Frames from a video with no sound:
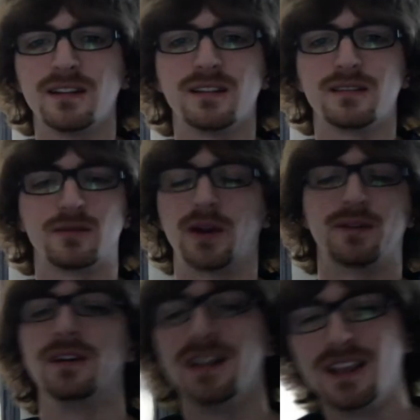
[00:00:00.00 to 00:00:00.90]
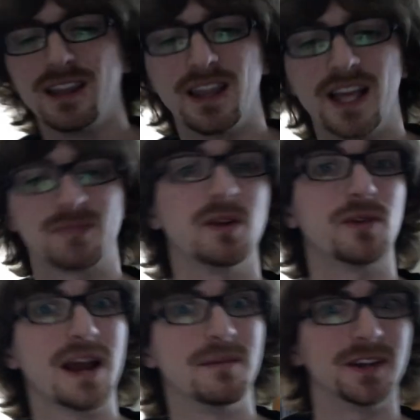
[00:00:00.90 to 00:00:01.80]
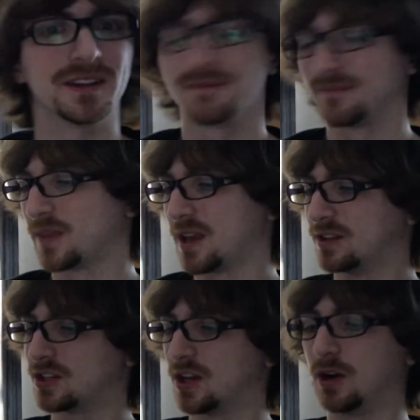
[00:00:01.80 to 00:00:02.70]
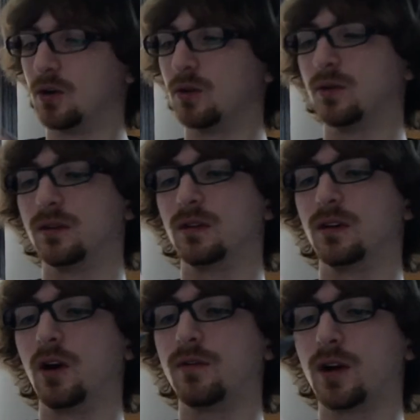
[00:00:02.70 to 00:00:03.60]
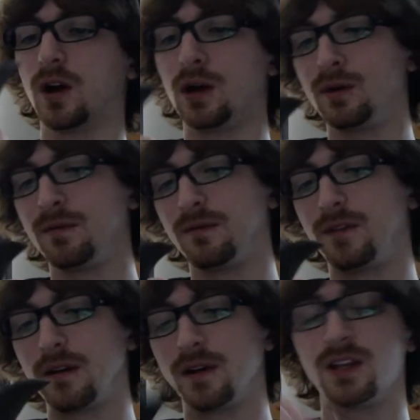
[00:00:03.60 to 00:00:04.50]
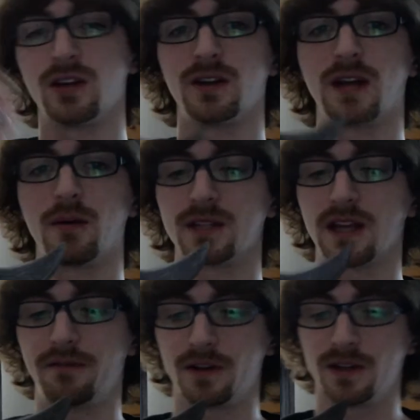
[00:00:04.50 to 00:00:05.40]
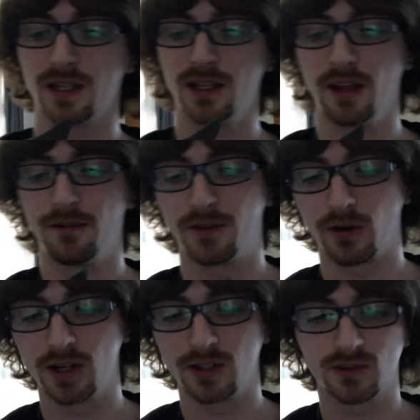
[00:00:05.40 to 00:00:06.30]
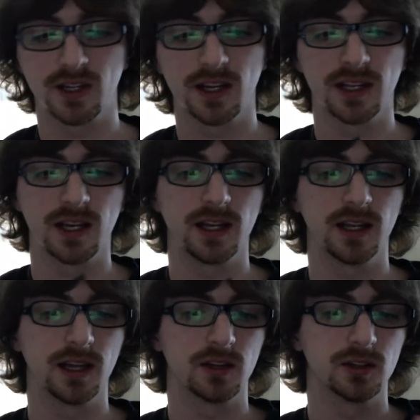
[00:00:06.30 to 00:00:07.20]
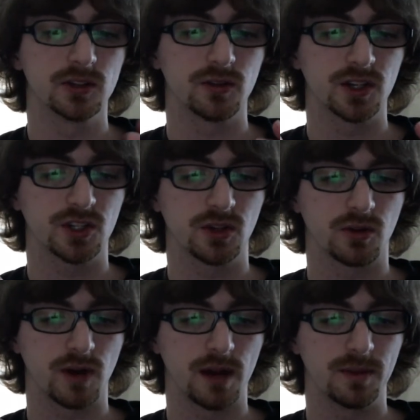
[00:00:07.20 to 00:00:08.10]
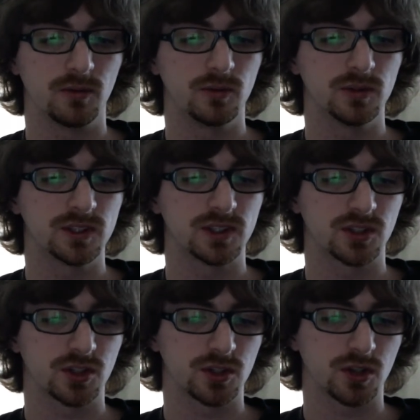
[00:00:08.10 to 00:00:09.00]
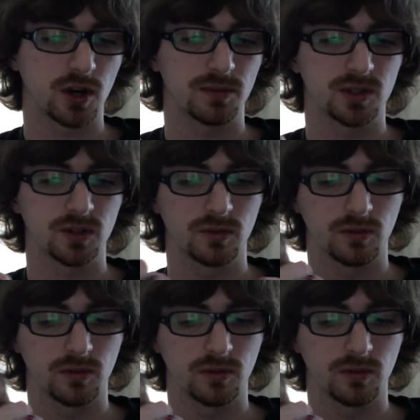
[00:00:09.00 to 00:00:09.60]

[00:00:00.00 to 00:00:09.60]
Whatever. That's me rambling. So, overall, very good. I would definitely, if you're interested in getting a good traditional karambit, ooh, this is sharp too.